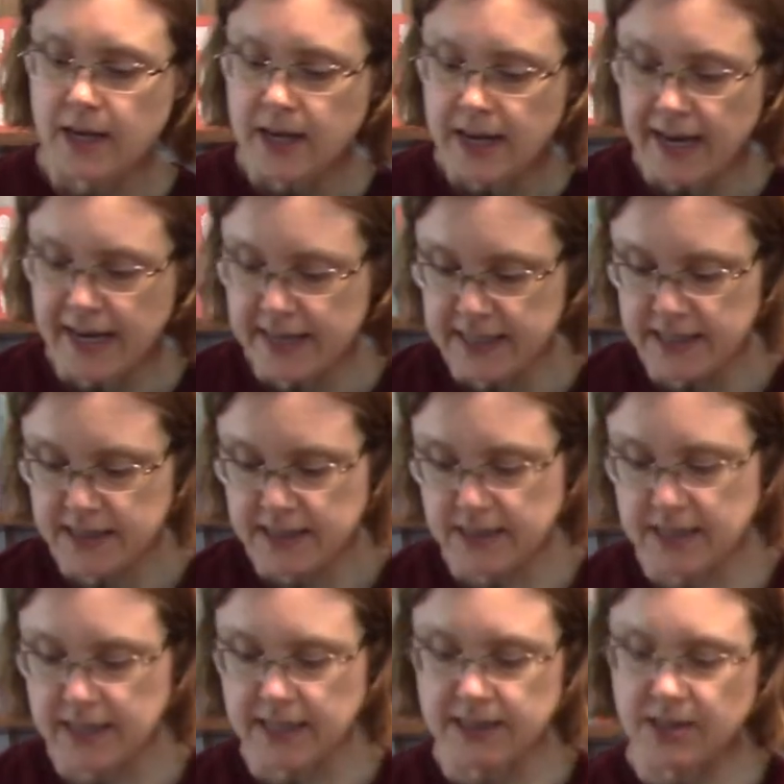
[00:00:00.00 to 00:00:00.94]
and it
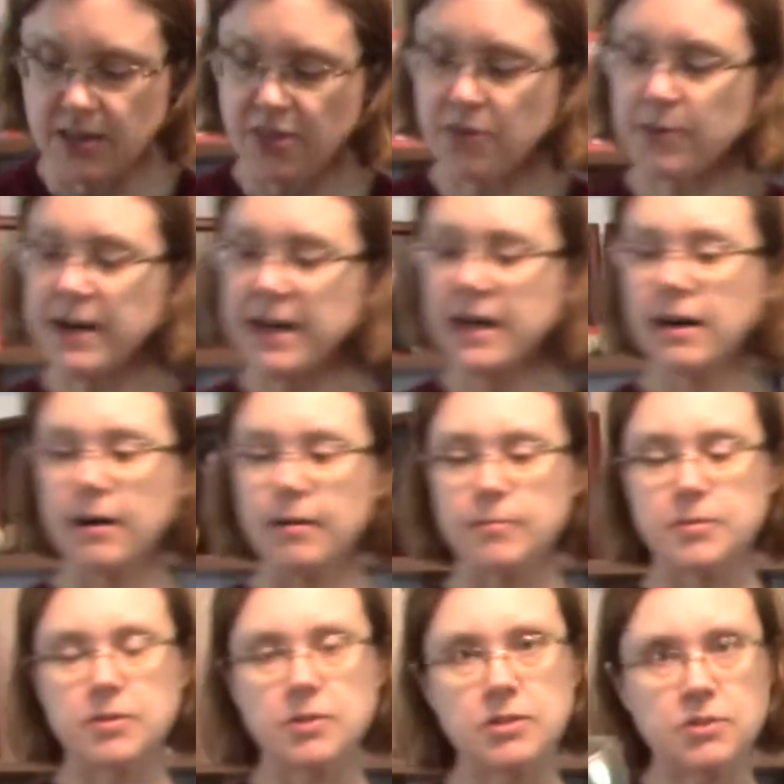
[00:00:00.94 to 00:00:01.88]
says 3 cups.
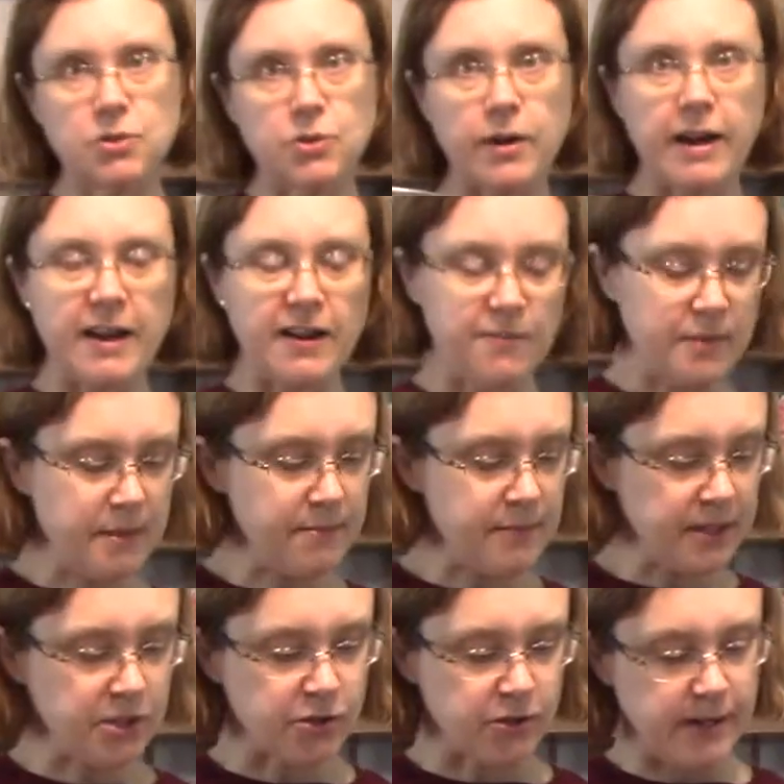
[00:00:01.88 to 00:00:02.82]
So I have my
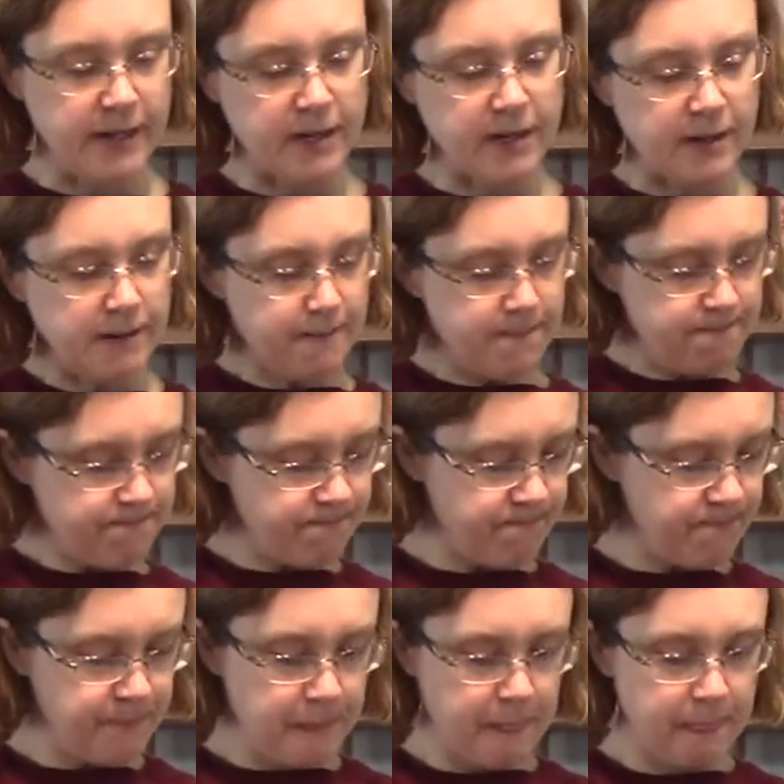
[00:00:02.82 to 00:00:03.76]
measuring cup,
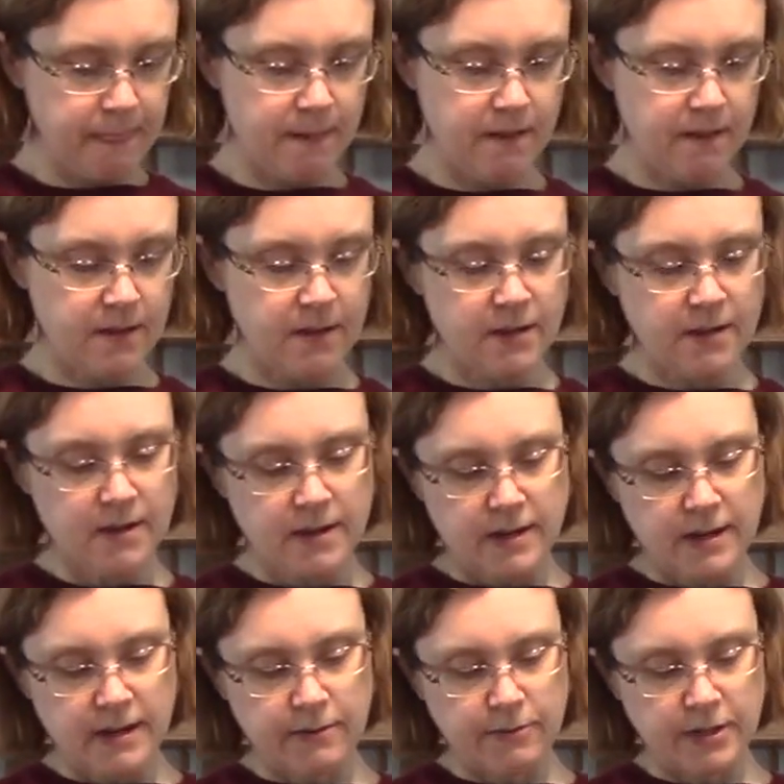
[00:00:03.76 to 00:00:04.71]

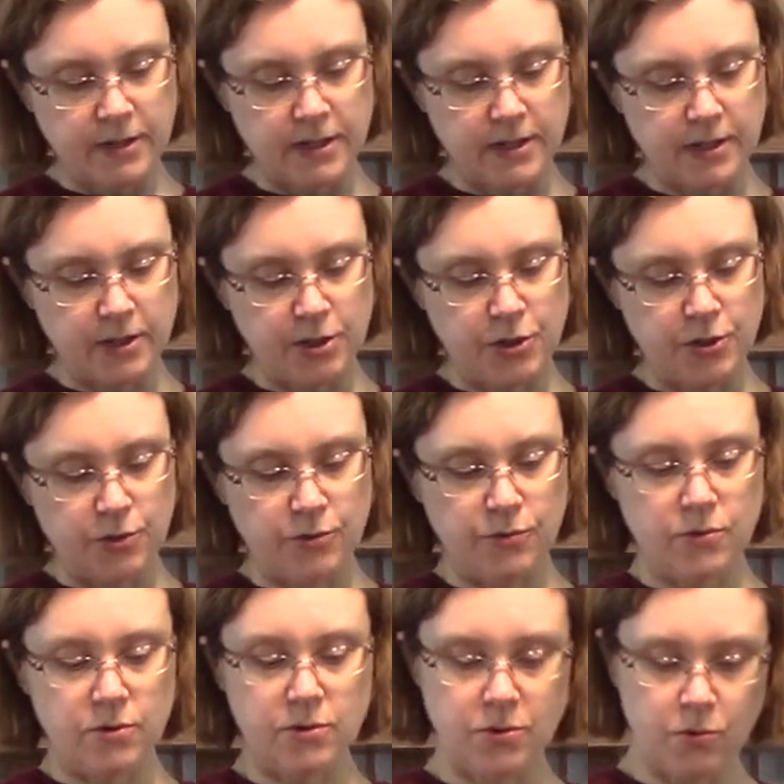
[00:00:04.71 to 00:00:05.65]
and we're going to do
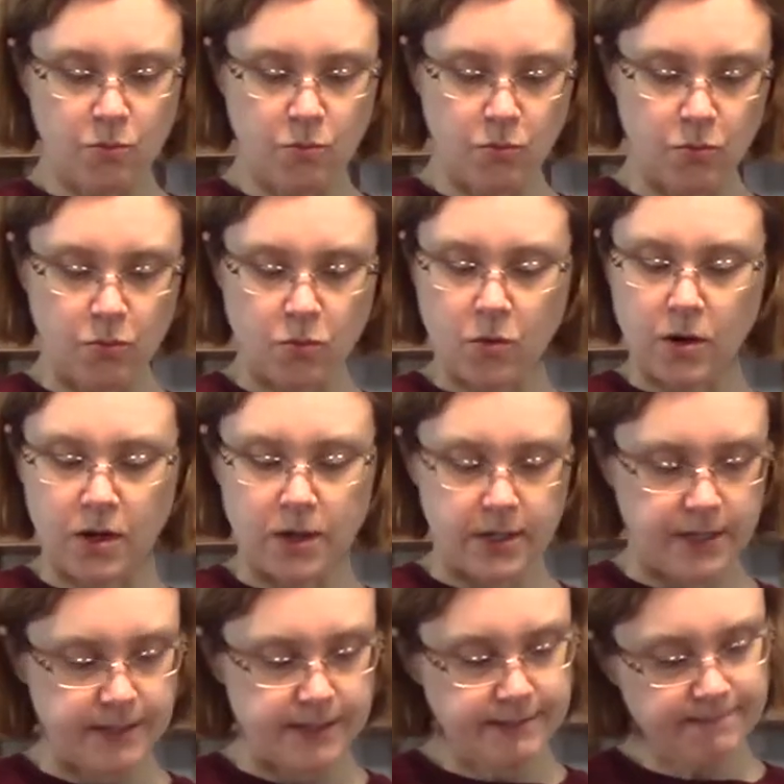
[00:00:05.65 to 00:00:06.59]

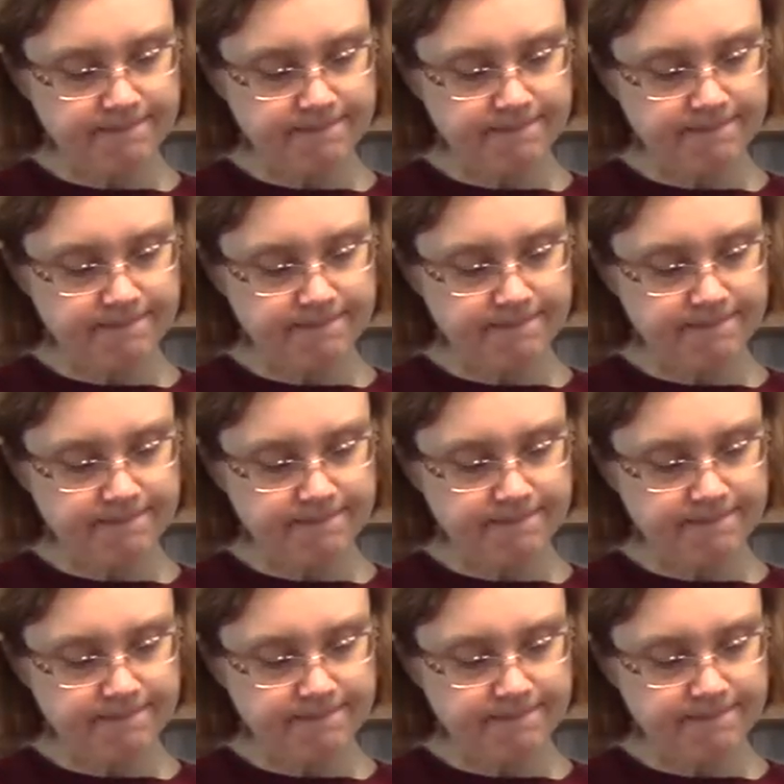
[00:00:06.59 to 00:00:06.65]
1,